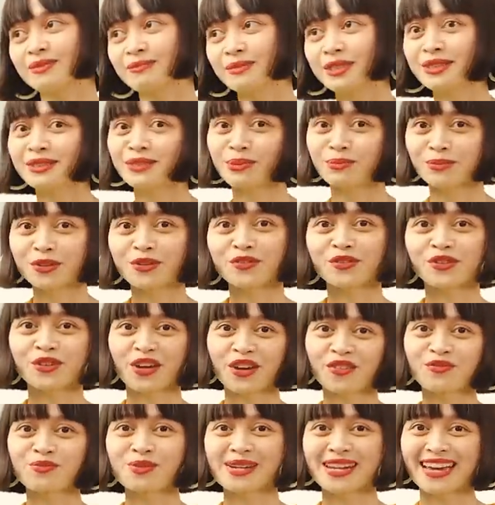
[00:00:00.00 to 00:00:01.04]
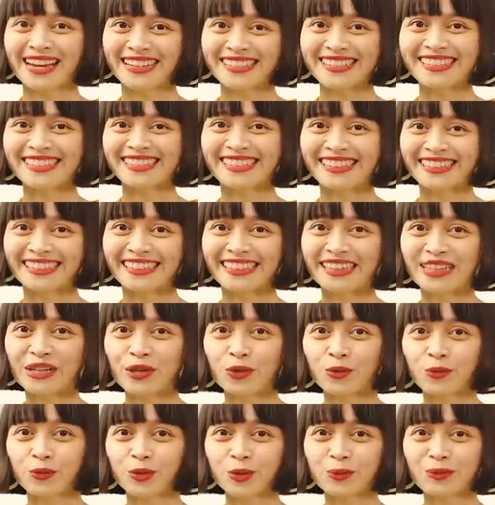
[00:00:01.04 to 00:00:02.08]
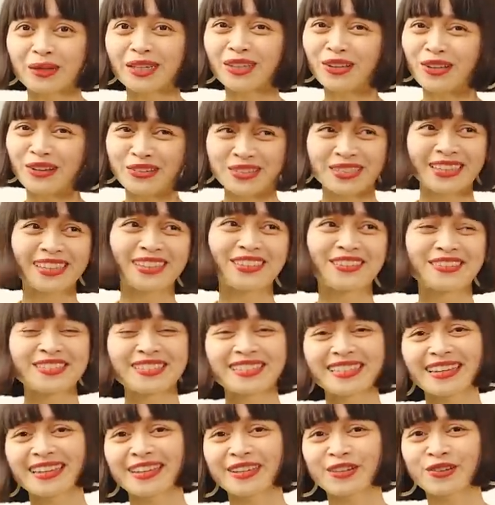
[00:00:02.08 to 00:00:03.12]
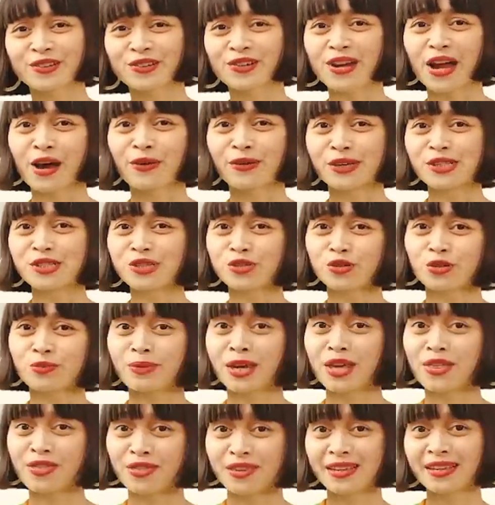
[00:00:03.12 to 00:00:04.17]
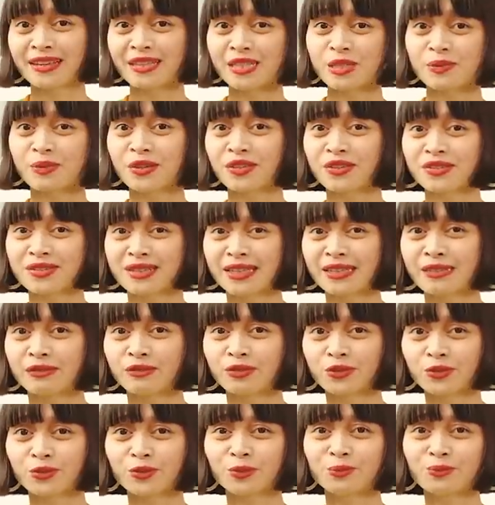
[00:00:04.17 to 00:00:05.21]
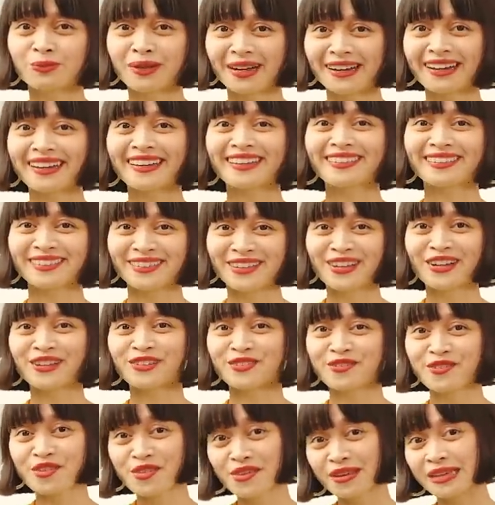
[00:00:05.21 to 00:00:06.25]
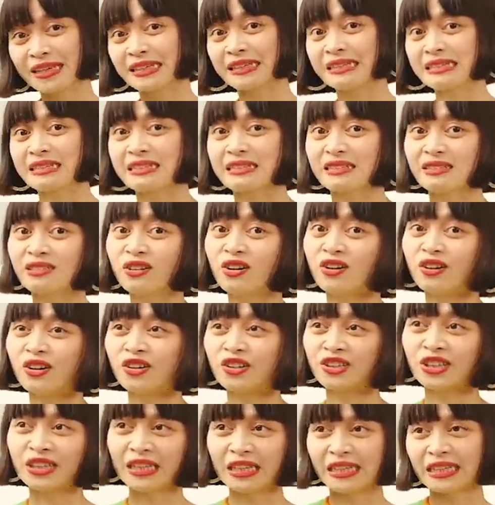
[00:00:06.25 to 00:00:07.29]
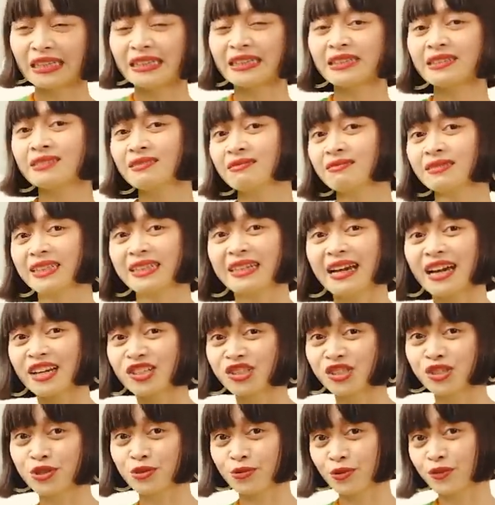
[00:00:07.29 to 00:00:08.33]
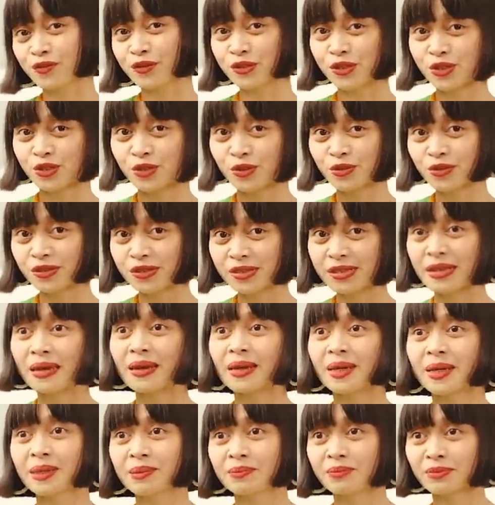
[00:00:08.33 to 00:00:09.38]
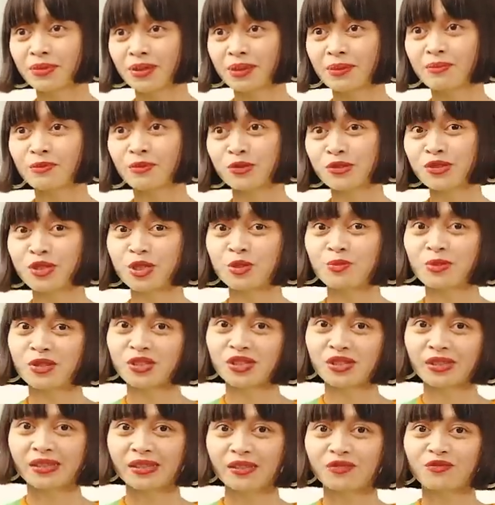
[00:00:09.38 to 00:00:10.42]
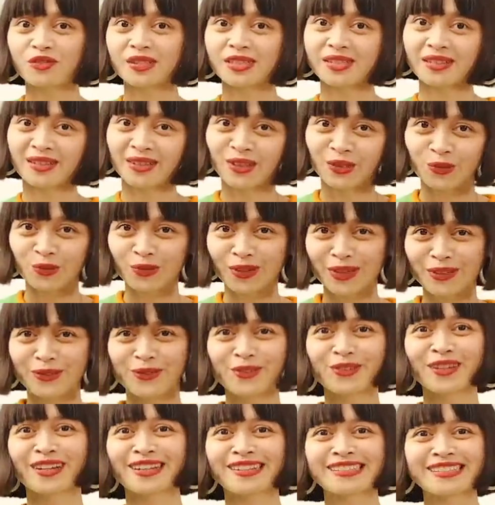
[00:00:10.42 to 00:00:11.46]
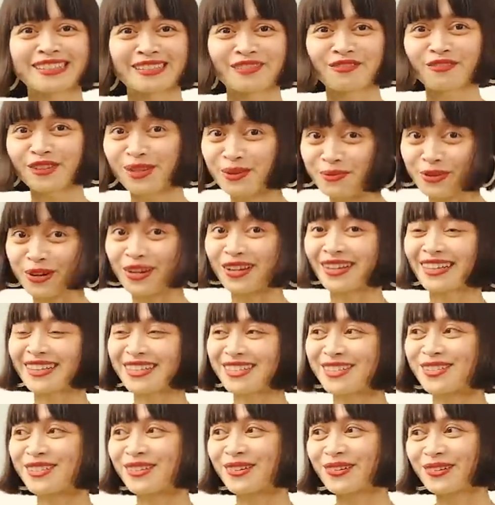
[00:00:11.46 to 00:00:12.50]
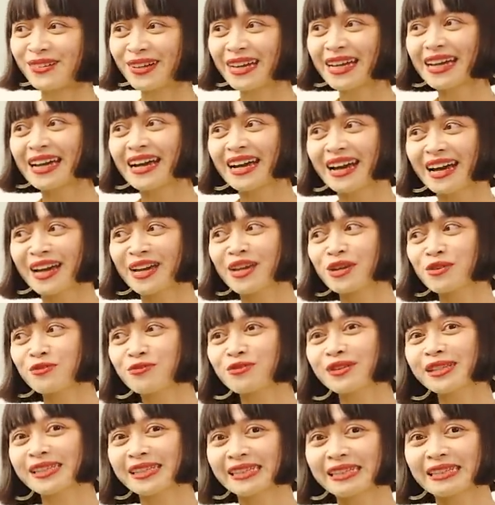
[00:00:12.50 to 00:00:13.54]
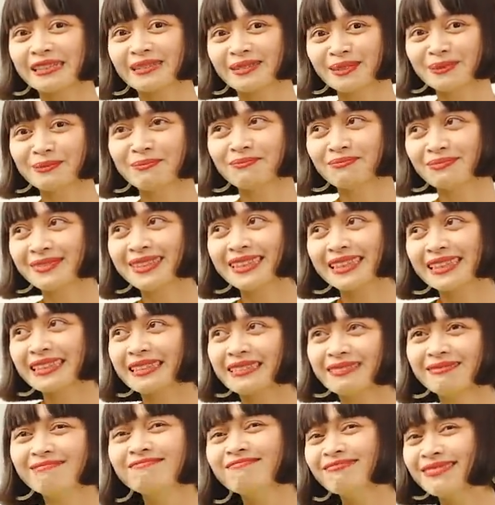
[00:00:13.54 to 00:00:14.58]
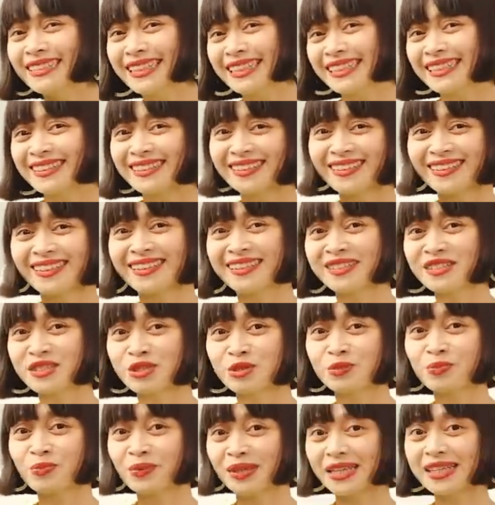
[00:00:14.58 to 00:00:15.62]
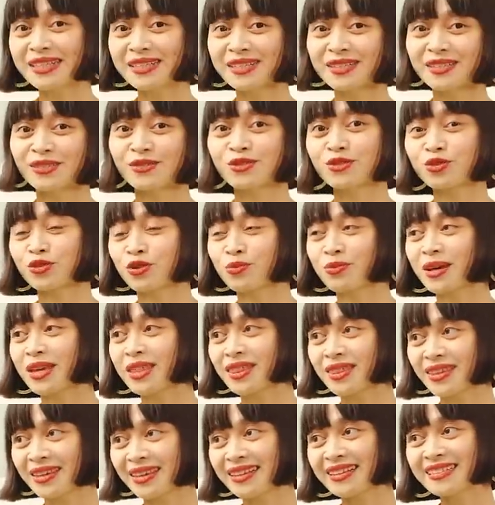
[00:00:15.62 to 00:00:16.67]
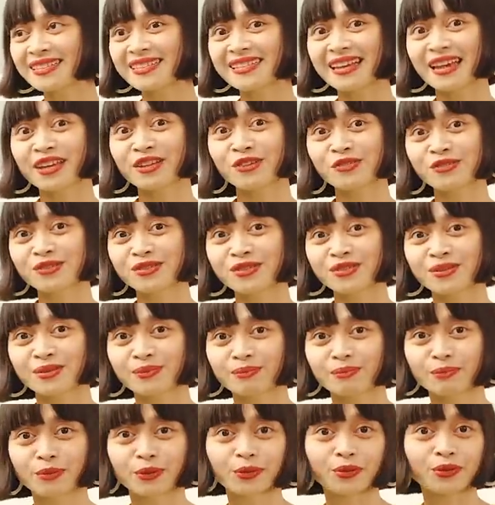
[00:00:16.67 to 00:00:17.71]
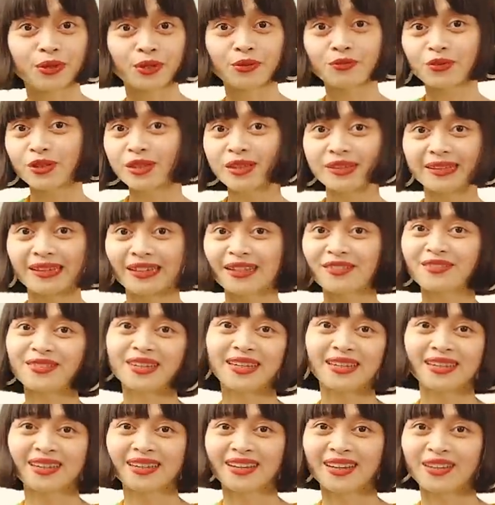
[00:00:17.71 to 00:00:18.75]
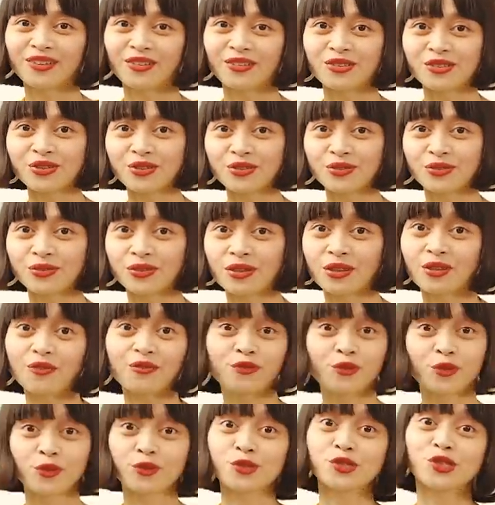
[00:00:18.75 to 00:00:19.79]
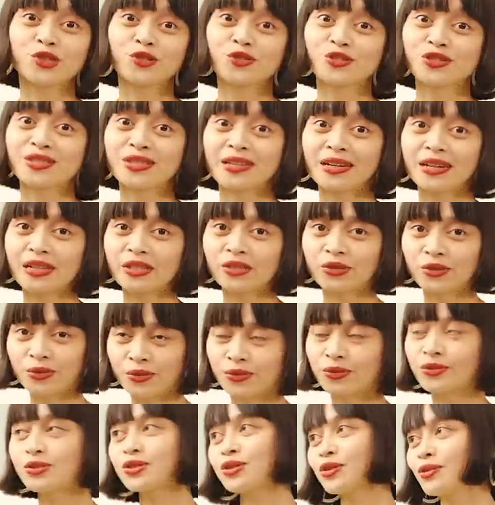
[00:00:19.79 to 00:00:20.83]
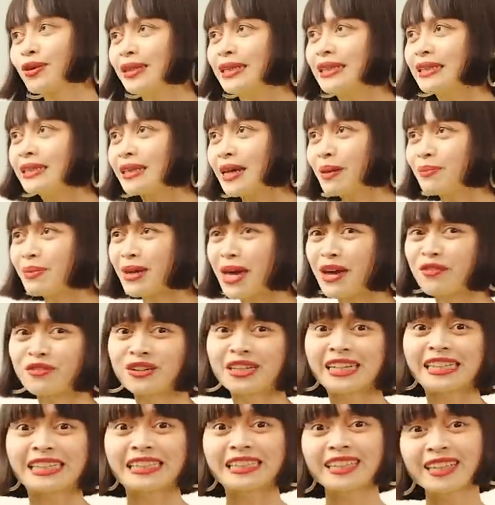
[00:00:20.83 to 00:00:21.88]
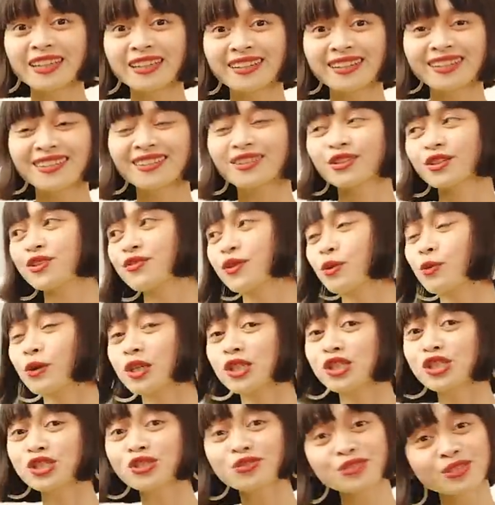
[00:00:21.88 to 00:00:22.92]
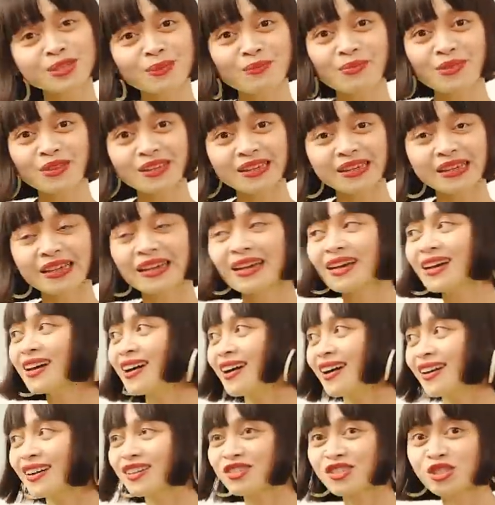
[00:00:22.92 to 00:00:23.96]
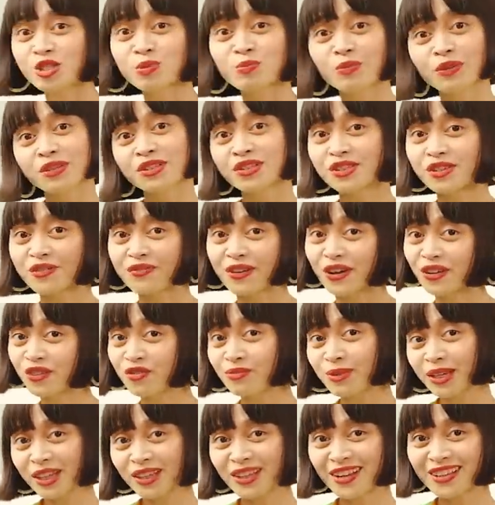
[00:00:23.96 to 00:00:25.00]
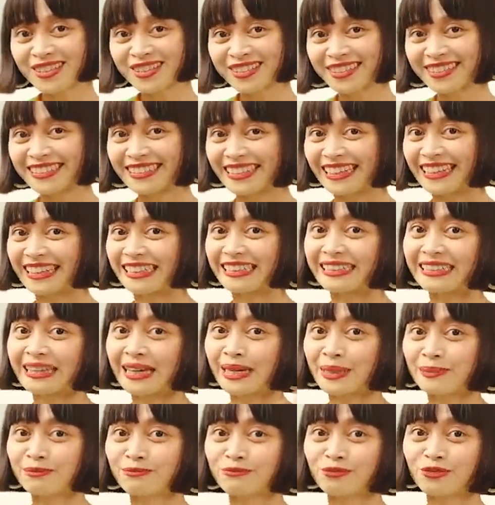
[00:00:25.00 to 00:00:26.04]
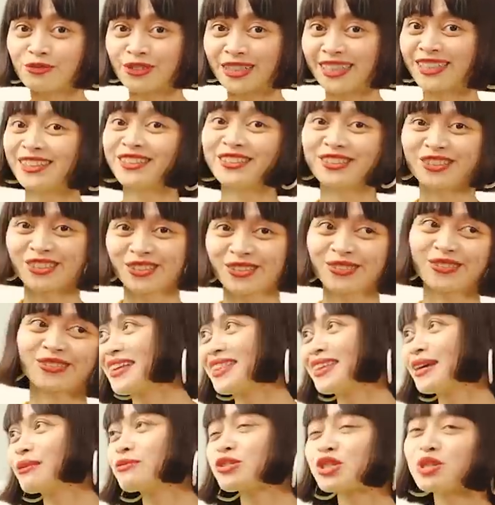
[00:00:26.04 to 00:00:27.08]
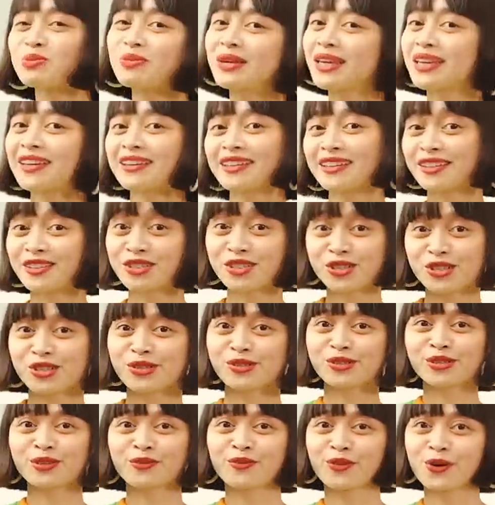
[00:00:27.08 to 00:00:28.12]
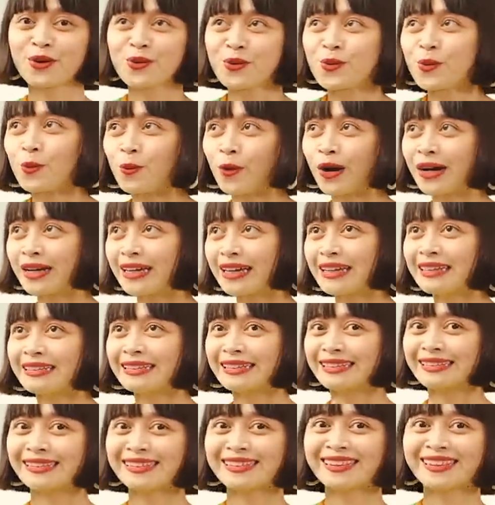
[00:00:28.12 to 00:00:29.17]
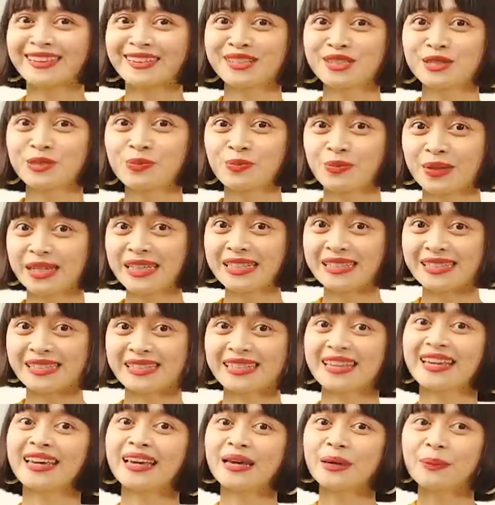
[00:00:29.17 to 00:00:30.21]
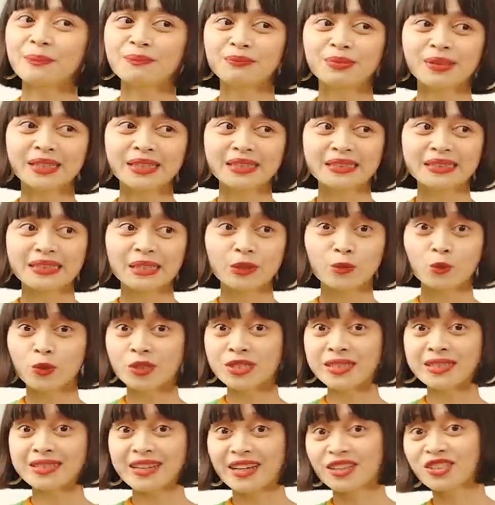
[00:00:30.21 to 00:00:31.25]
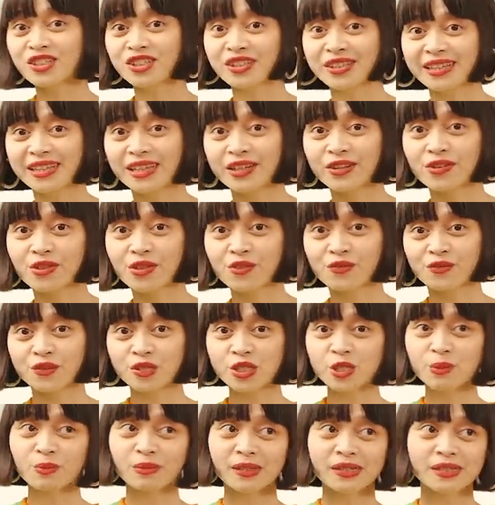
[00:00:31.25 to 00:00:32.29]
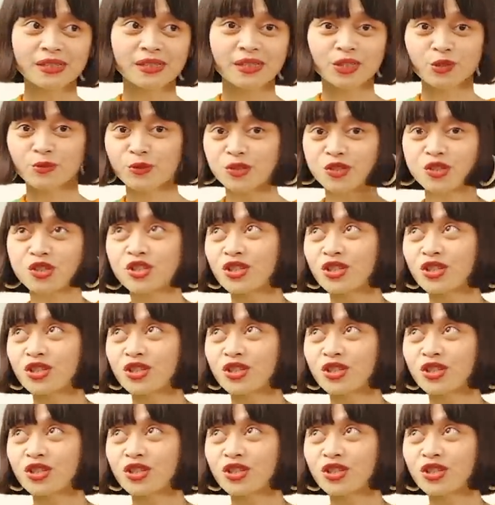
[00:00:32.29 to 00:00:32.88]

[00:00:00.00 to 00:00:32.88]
A number of you have been asking what my closet looks like or how I store my things, because I do buy a lot of things online, like IG thrift stores, but most especially physical ukay-ukays and flea markets. So I really did need this space to store my things. I use them both in real life and also in the photo shoots that I do. So anytime I have an idea or if I want to shoot something, I can just pull stuff out of my closet and I'm ready to shoot. I think I'm just making an excuse for why I needed this space, but it wasn't actually here in the first place. This was